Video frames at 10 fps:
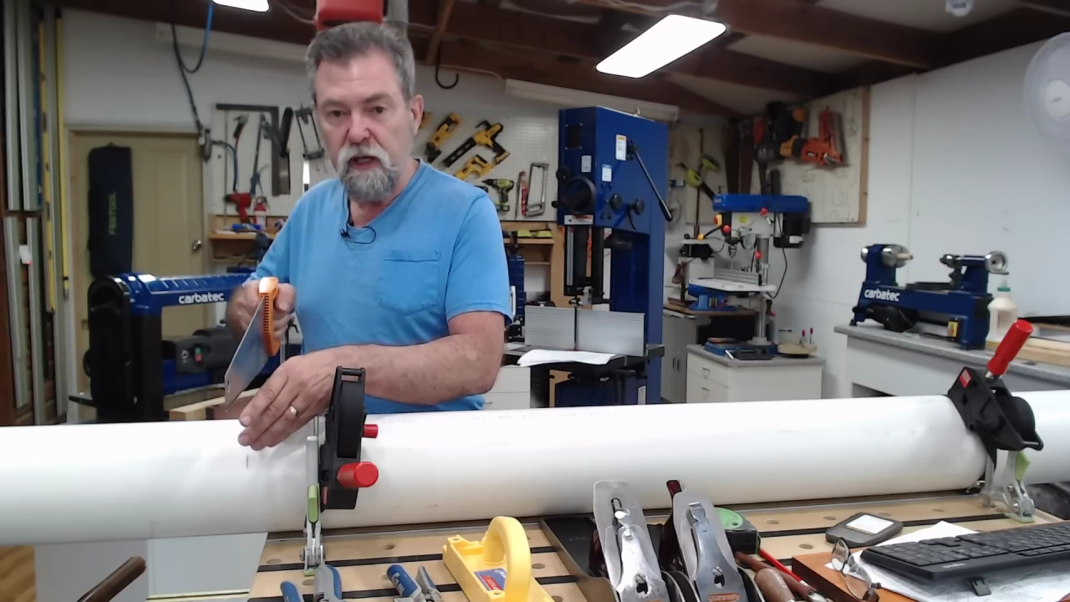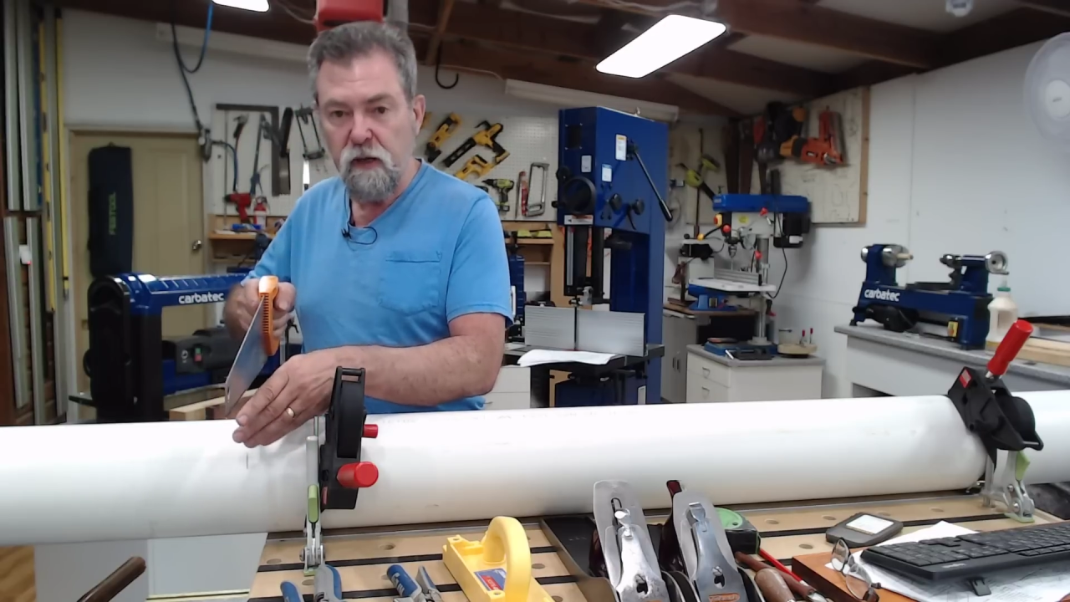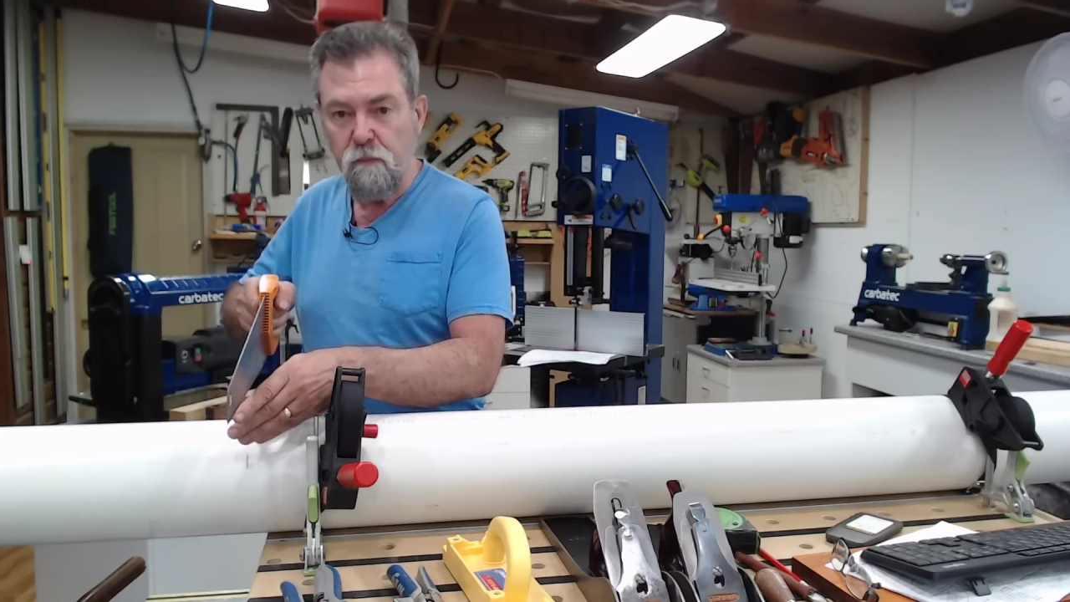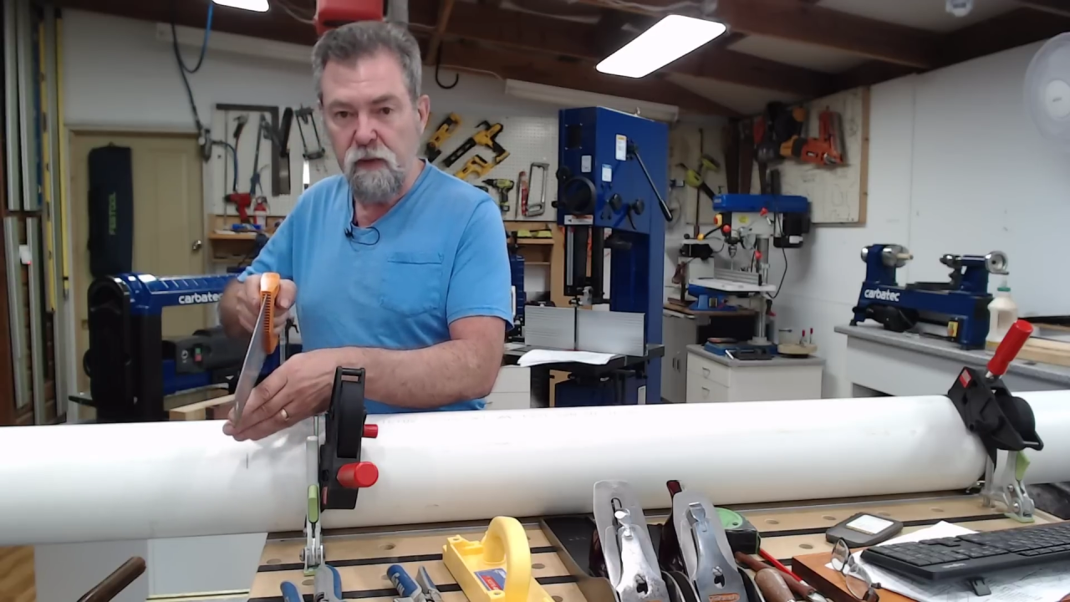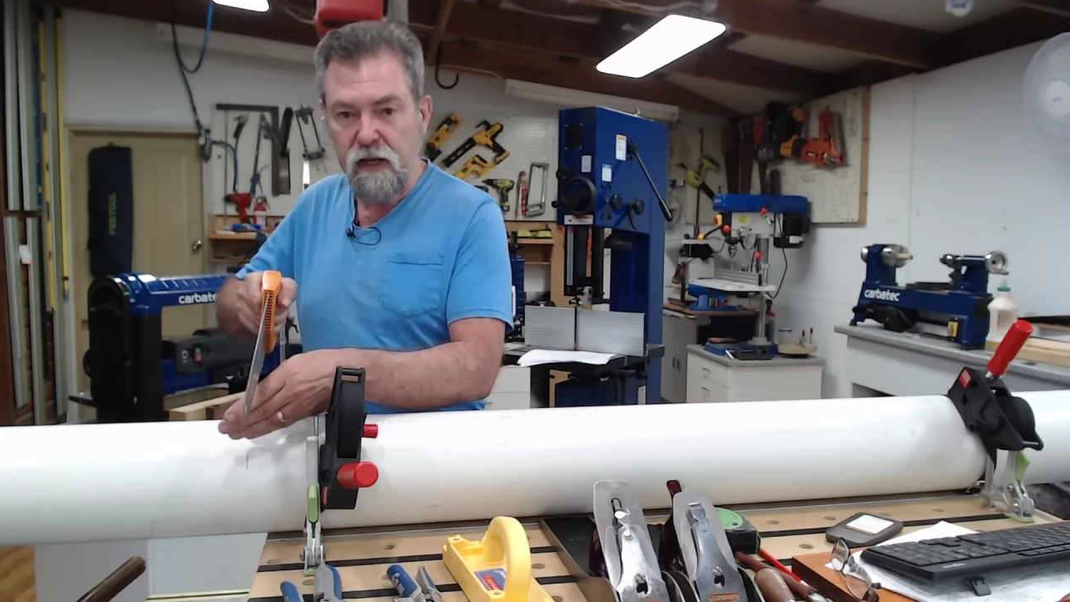
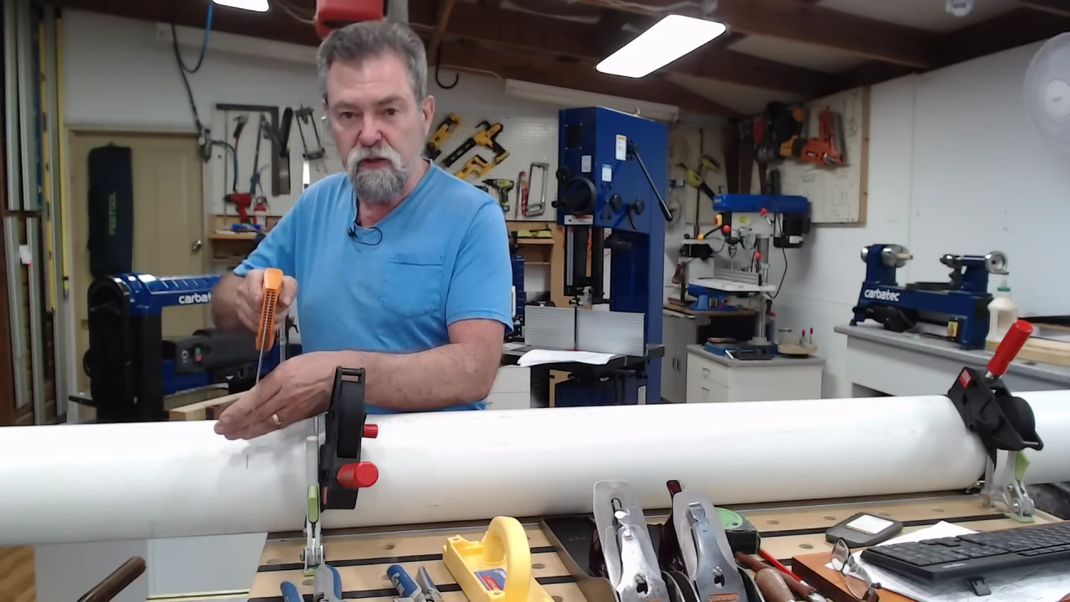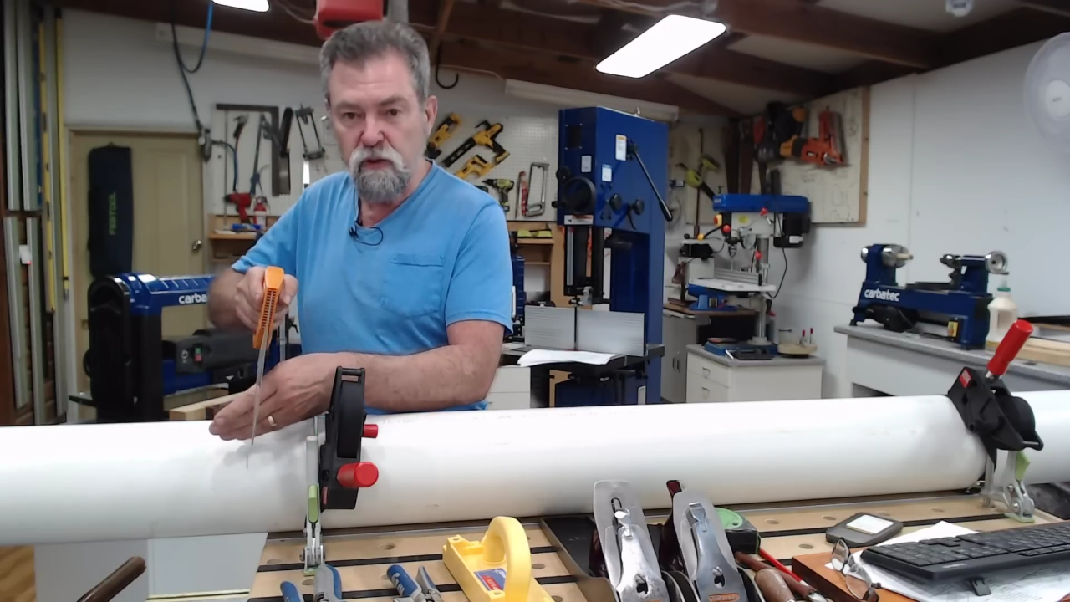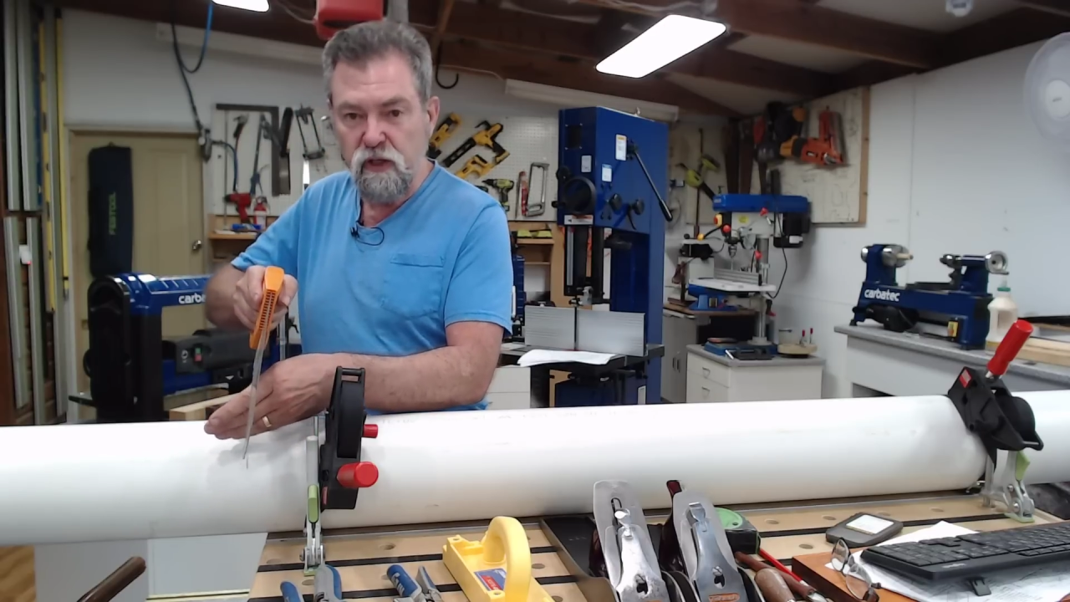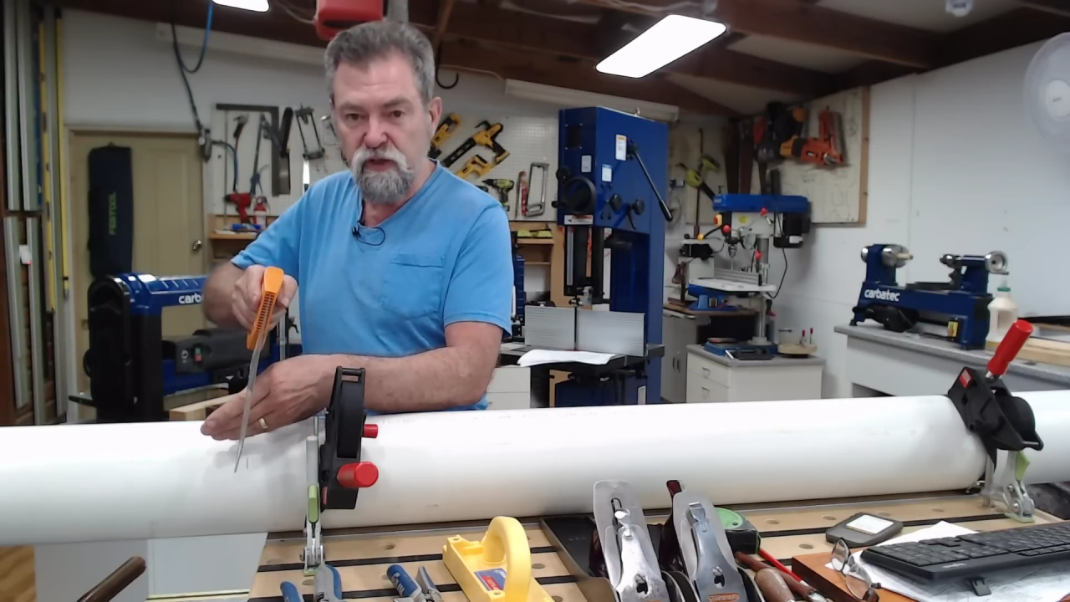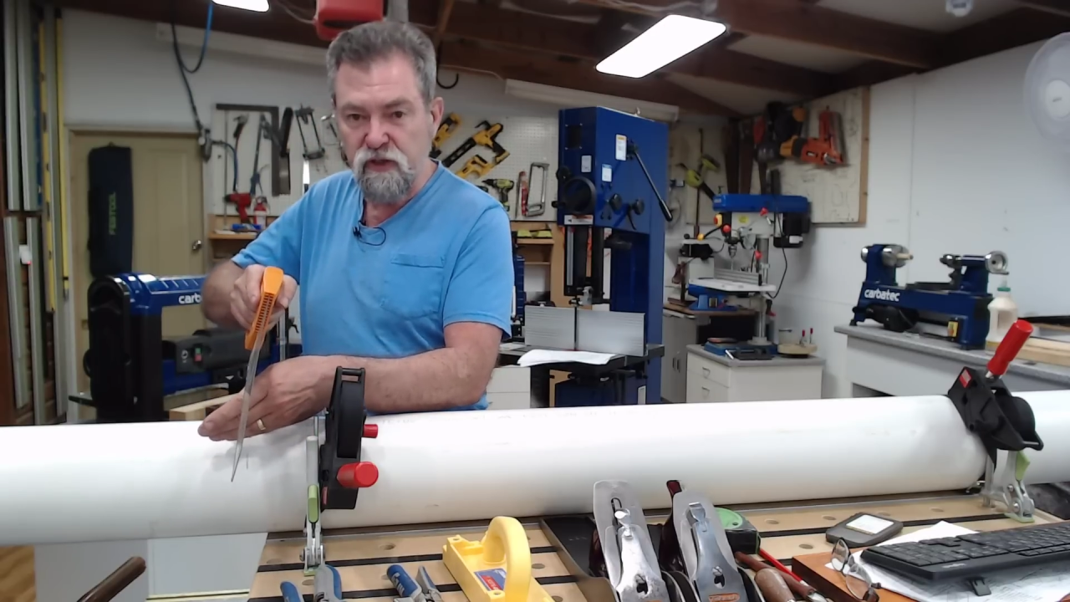it may
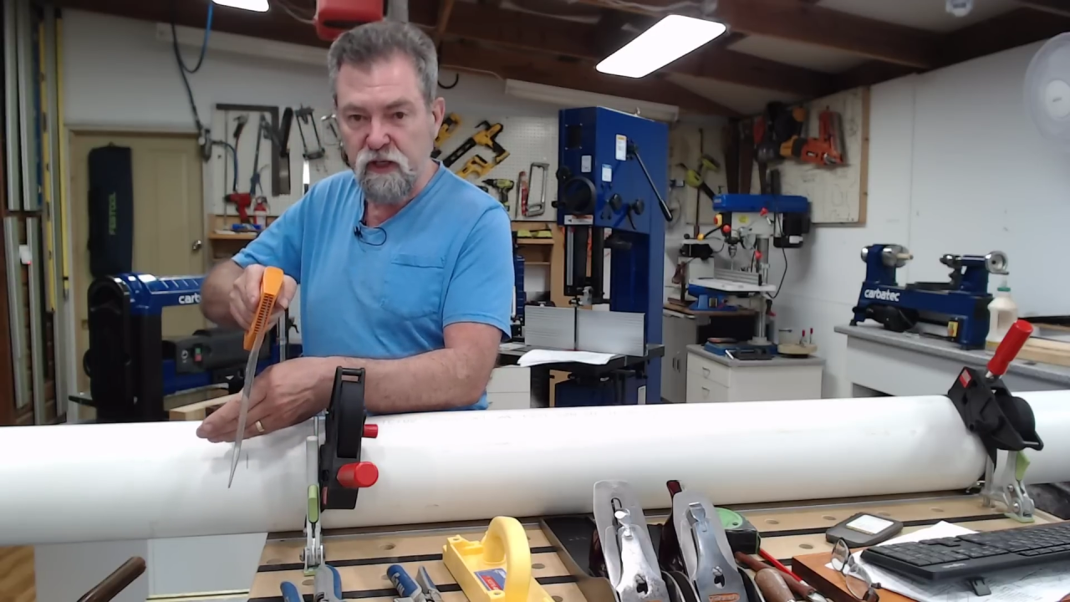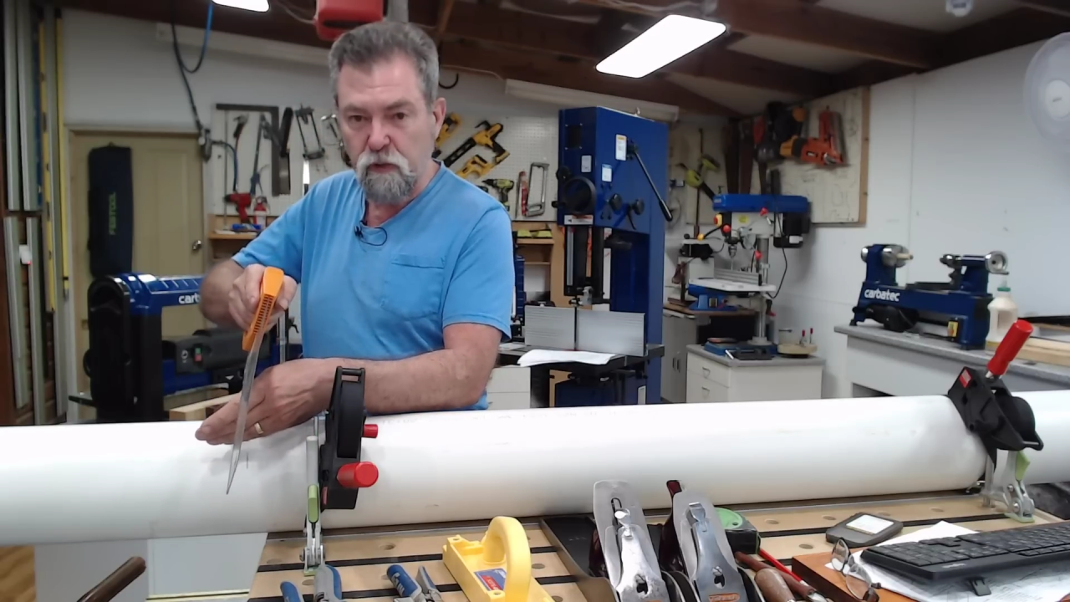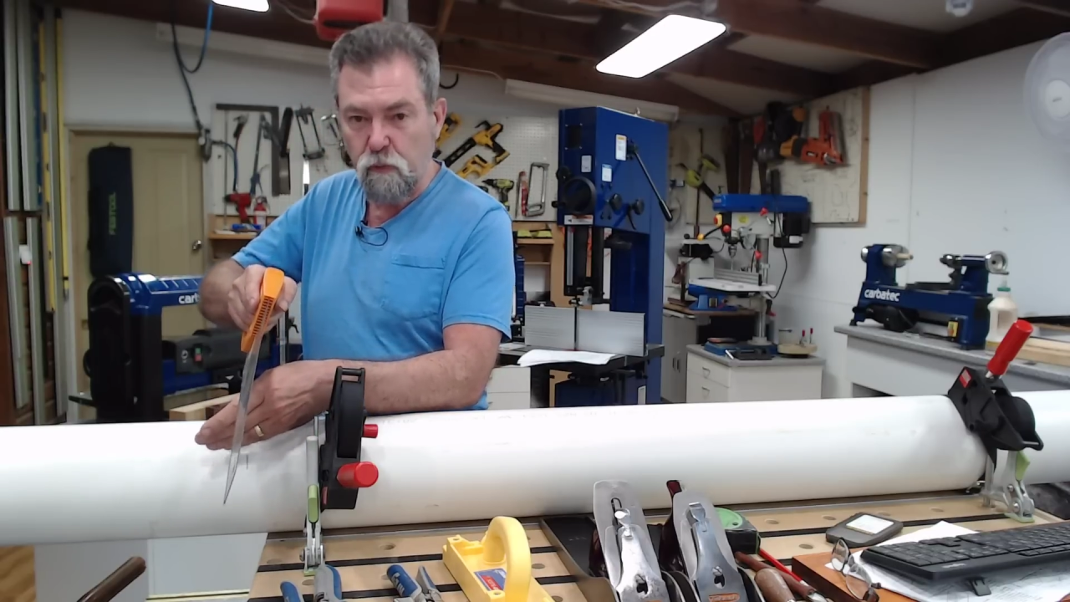do this thing